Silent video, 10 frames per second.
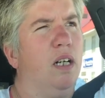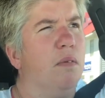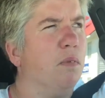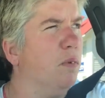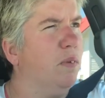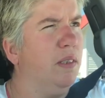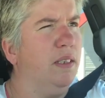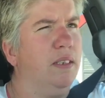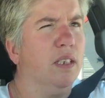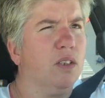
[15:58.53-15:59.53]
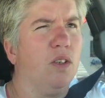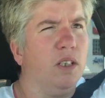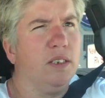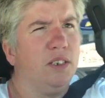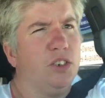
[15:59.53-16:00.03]
I'm going
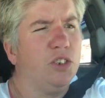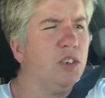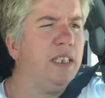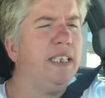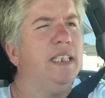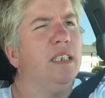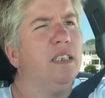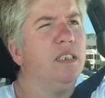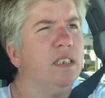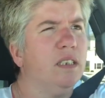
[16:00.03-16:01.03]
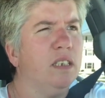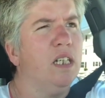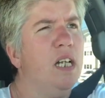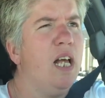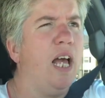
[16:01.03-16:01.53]
across the street,
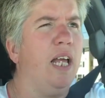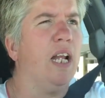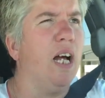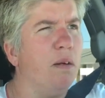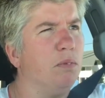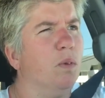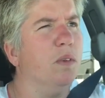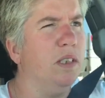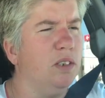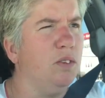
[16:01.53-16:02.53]
and I'm going